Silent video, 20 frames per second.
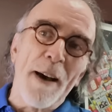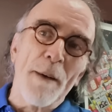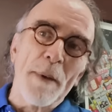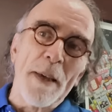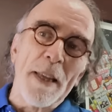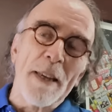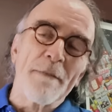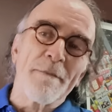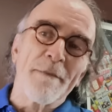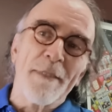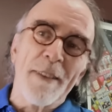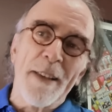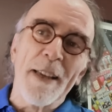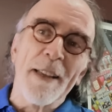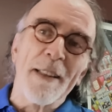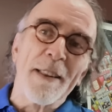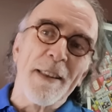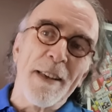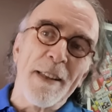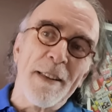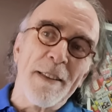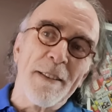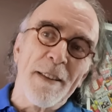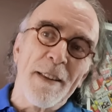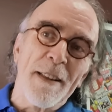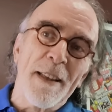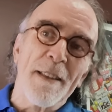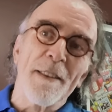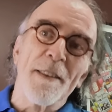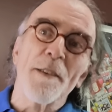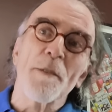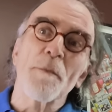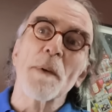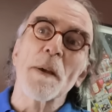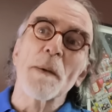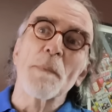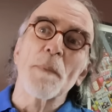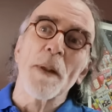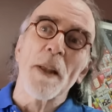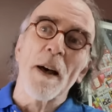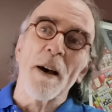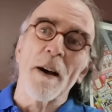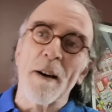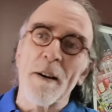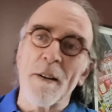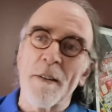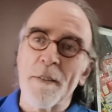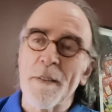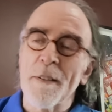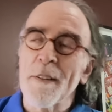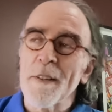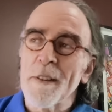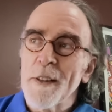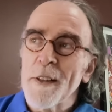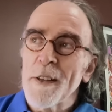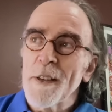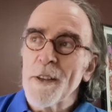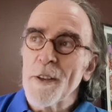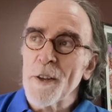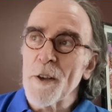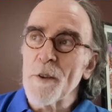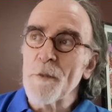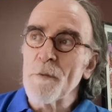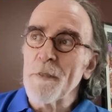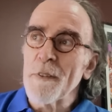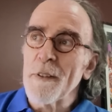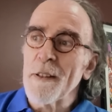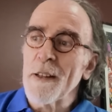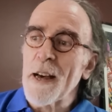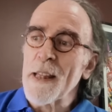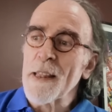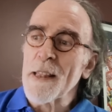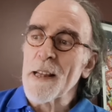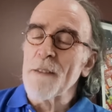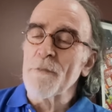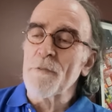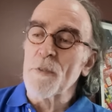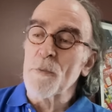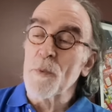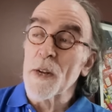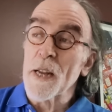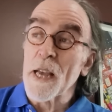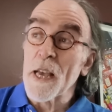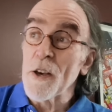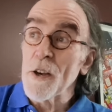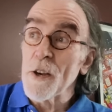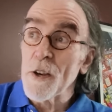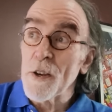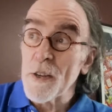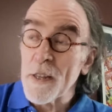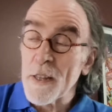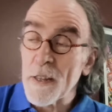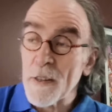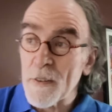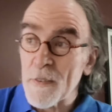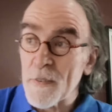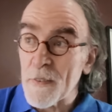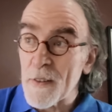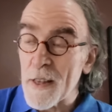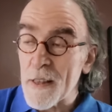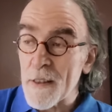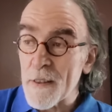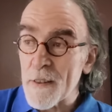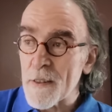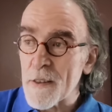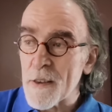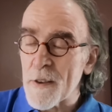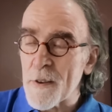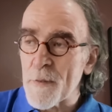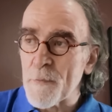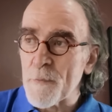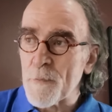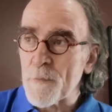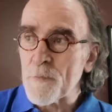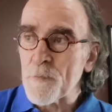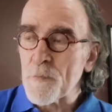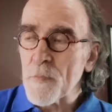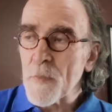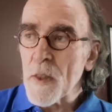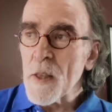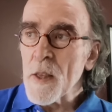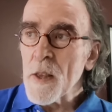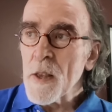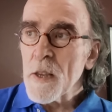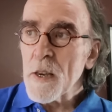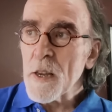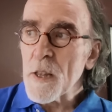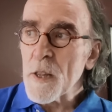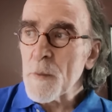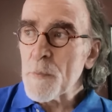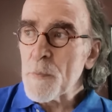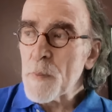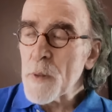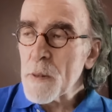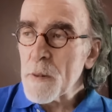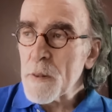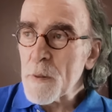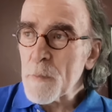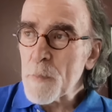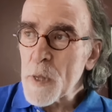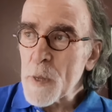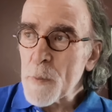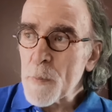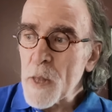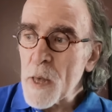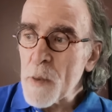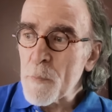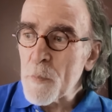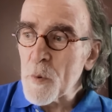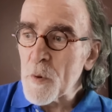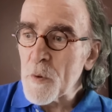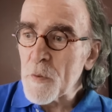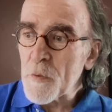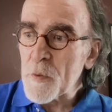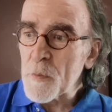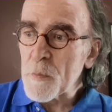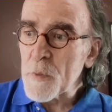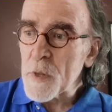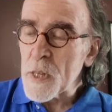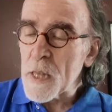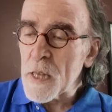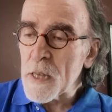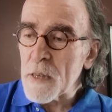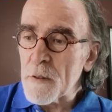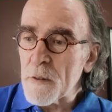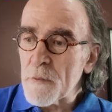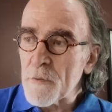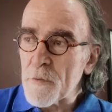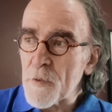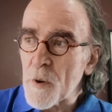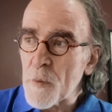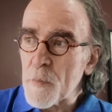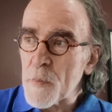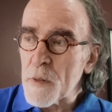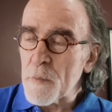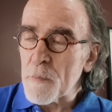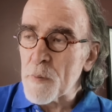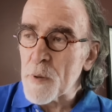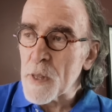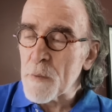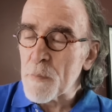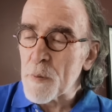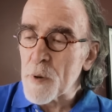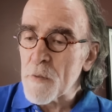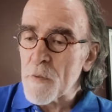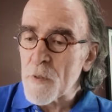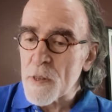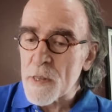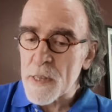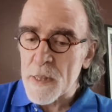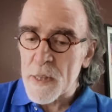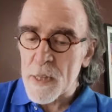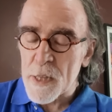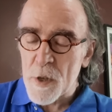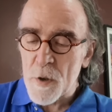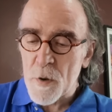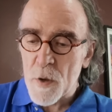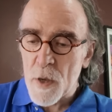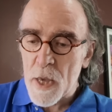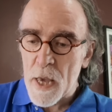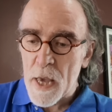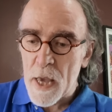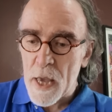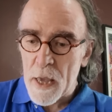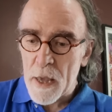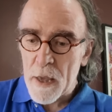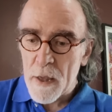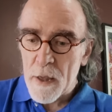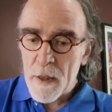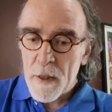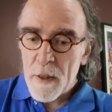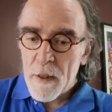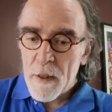come in, kicked in. And so people are, you know, I, from what I heard is it's, um, you know, the, the people I bought from the, from it pre- previously in the UK,